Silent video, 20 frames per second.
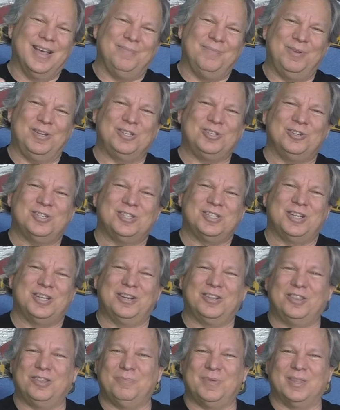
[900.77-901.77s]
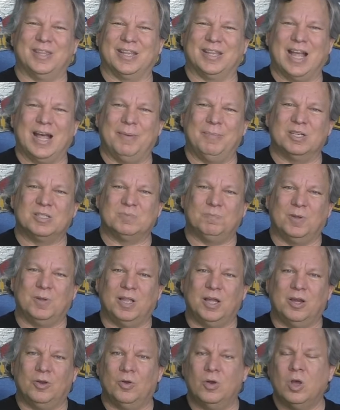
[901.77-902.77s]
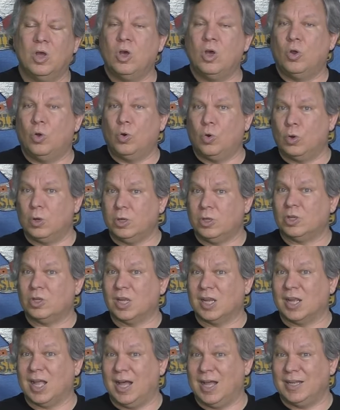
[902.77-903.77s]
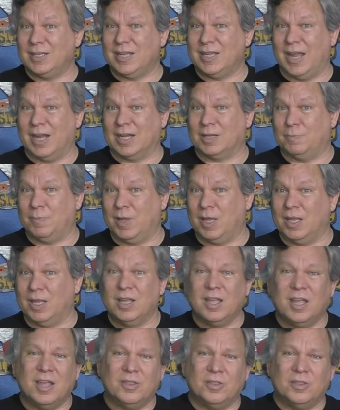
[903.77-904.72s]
Be sure to share them in the comments below, or you can contact me.